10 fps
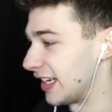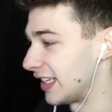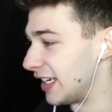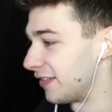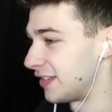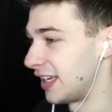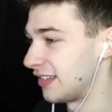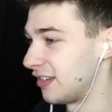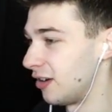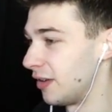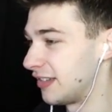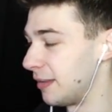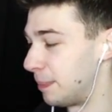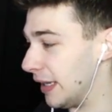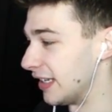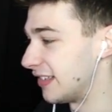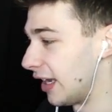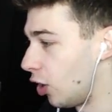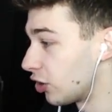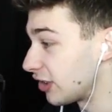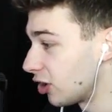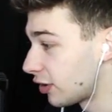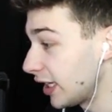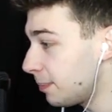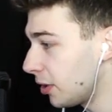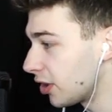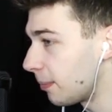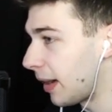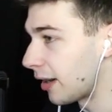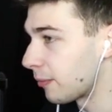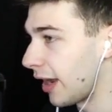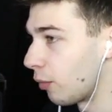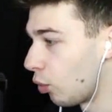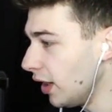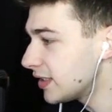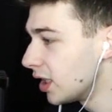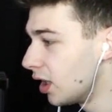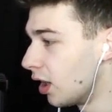a gift. That's the, oh, that's the biggest thing. Oh, there's a little kick button in the bottom right. What?